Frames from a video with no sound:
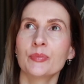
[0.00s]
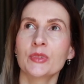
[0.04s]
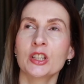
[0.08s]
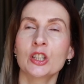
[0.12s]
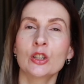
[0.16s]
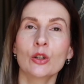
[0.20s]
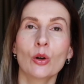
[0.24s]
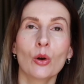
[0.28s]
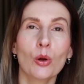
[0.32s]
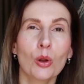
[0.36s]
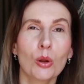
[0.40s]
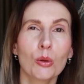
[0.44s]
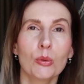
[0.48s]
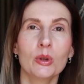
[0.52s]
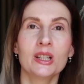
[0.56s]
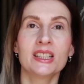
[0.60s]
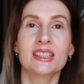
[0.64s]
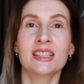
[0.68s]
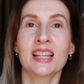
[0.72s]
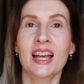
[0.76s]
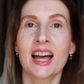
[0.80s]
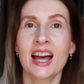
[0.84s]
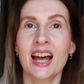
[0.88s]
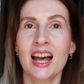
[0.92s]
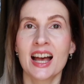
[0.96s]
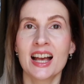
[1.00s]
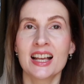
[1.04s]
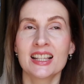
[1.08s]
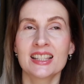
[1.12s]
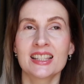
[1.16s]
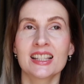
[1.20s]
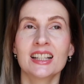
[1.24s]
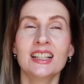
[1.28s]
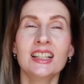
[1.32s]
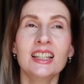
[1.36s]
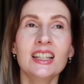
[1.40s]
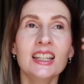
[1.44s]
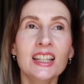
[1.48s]
It always has
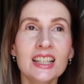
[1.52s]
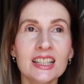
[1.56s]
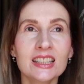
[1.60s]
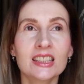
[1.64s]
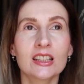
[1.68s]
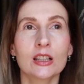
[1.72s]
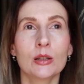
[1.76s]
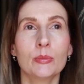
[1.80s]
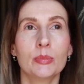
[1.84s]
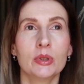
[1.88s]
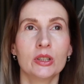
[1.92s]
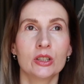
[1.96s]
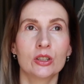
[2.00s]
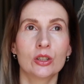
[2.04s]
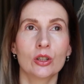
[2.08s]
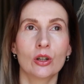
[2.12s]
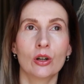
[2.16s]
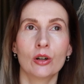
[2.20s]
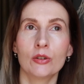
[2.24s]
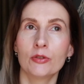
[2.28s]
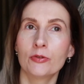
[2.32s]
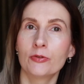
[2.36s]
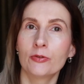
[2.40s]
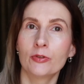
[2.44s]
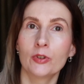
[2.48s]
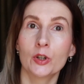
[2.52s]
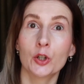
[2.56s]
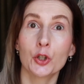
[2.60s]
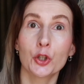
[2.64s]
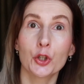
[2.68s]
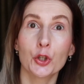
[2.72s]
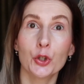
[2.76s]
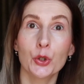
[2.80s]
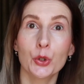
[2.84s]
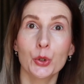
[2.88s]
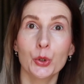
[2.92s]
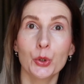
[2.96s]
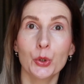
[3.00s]
a little bit of
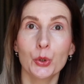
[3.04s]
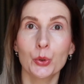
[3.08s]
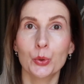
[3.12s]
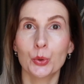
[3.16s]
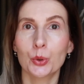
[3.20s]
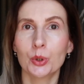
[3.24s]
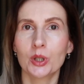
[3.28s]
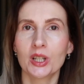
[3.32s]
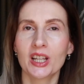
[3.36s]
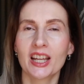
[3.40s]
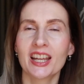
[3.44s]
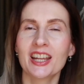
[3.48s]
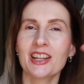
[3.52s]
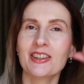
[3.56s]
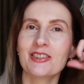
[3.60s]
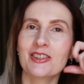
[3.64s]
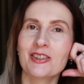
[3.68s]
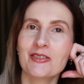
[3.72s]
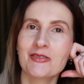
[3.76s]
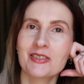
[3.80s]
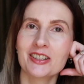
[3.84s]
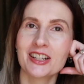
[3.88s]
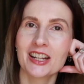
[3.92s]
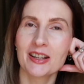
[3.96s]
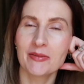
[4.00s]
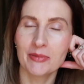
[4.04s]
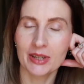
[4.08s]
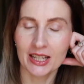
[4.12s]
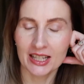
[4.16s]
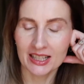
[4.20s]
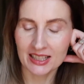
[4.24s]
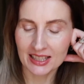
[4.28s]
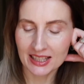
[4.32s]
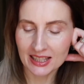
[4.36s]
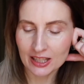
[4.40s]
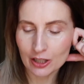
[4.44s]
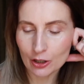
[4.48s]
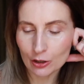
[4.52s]
hue, you know what I
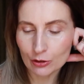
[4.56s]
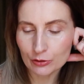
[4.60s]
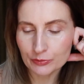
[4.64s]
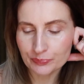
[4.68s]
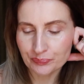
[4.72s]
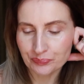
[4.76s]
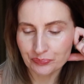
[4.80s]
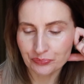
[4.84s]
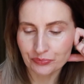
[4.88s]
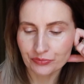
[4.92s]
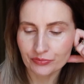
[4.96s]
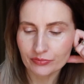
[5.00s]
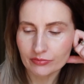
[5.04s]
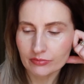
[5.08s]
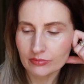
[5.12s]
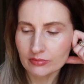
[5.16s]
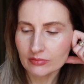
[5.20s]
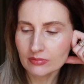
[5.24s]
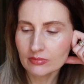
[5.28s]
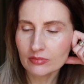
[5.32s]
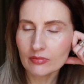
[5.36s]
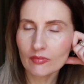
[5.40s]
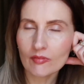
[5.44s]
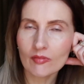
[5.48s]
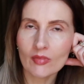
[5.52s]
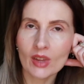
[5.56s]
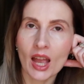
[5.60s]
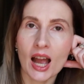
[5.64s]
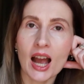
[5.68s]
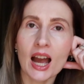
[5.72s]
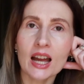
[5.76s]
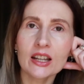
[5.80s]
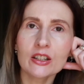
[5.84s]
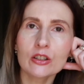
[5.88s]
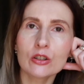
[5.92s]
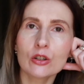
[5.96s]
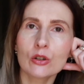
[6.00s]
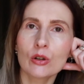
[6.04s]
mean. So
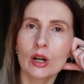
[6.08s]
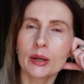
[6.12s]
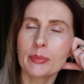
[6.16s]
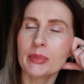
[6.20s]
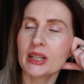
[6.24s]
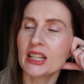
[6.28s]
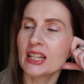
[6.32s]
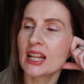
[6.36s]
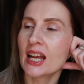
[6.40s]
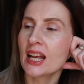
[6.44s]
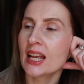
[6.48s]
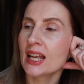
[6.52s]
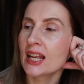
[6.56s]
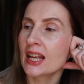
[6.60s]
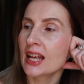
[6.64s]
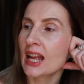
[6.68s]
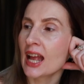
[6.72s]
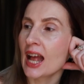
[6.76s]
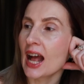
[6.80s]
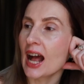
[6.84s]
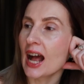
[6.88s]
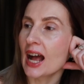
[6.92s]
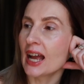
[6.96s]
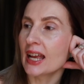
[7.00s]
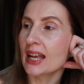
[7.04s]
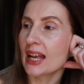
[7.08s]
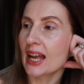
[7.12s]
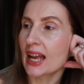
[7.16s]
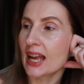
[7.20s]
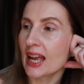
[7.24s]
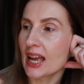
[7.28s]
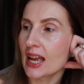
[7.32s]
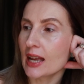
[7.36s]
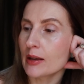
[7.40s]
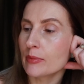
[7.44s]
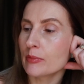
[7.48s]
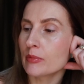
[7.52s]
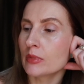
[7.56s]
I don't know, I mean, I
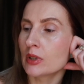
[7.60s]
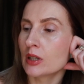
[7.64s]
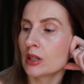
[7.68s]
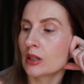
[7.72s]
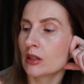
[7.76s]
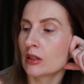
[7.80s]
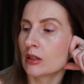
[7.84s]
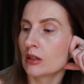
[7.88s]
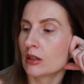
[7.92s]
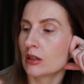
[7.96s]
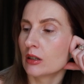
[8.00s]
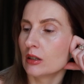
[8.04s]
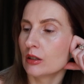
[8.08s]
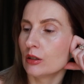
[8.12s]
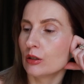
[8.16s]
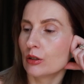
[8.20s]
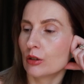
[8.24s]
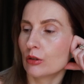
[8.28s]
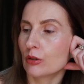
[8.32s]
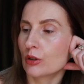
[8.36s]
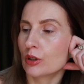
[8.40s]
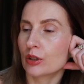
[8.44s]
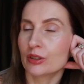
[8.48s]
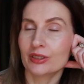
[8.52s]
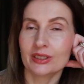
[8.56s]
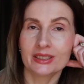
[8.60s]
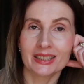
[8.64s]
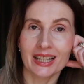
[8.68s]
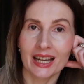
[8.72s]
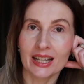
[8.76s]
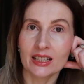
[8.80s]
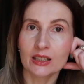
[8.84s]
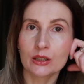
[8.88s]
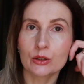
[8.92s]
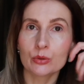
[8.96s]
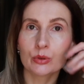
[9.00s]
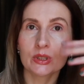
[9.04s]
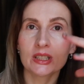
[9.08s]
am, you know,
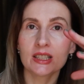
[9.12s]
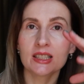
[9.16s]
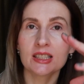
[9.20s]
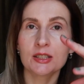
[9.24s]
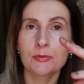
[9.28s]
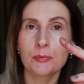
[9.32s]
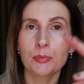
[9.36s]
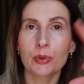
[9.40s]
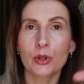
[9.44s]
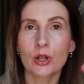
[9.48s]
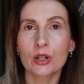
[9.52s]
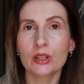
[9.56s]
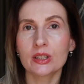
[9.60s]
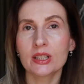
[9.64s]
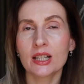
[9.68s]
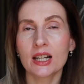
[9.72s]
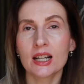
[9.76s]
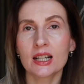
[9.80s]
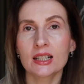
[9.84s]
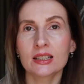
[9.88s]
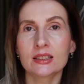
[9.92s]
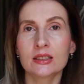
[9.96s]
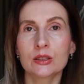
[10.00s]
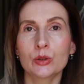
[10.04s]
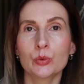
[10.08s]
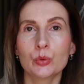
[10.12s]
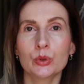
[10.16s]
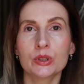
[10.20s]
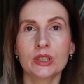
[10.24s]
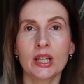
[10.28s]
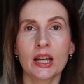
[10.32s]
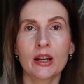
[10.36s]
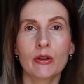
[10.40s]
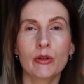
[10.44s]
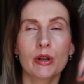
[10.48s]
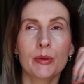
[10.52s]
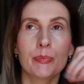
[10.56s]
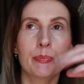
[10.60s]
content with this product. Would
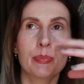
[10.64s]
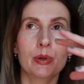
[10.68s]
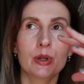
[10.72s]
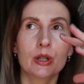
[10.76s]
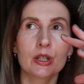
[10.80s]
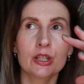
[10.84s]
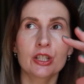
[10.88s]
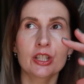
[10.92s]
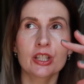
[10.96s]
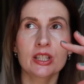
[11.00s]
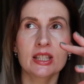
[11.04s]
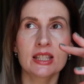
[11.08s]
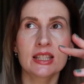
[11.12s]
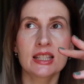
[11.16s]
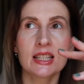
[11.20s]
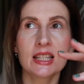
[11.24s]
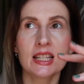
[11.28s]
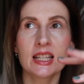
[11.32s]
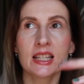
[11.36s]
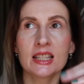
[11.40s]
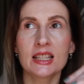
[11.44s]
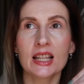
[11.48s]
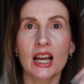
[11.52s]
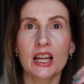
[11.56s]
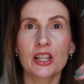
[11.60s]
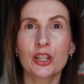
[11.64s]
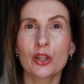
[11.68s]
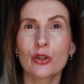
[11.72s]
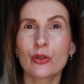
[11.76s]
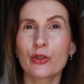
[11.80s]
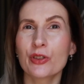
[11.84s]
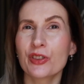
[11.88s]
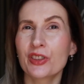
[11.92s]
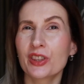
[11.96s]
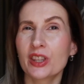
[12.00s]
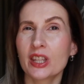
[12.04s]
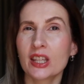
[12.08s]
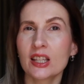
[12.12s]
I repurchase it? I
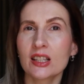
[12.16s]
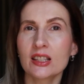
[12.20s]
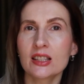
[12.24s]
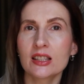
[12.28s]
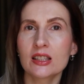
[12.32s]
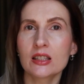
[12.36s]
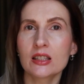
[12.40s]
don't think